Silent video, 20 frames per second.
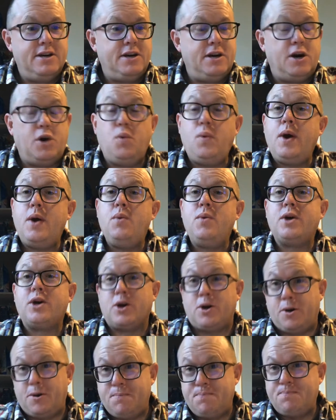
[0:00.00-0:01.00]
away we
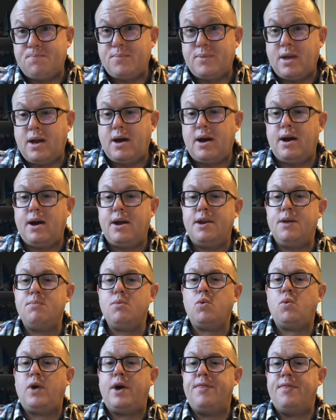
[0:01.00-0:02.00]
go. Number
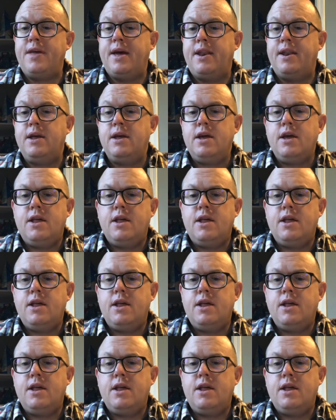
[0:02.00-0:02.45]
one, then.